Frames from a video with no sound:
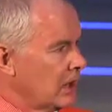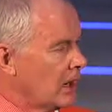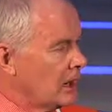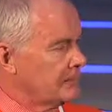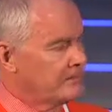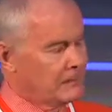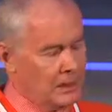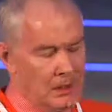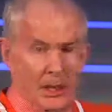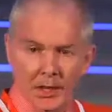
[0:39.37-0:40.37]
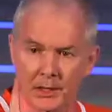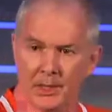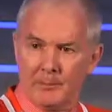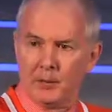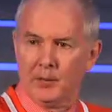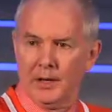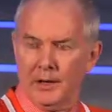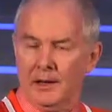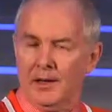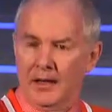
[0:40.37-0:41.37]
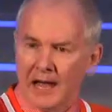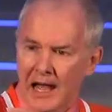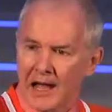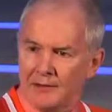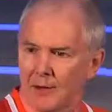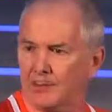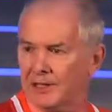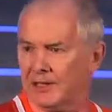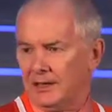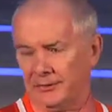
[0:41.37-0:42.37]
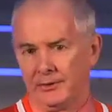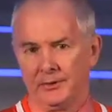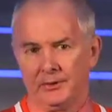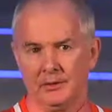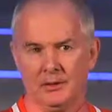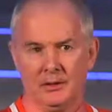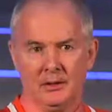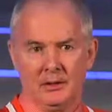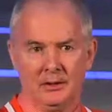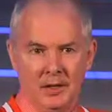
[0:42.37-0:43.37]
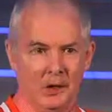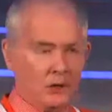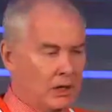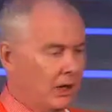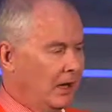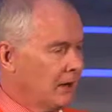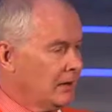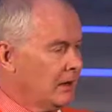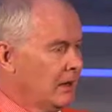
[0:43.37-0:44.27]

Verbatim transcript: are number one, have a belief that you can.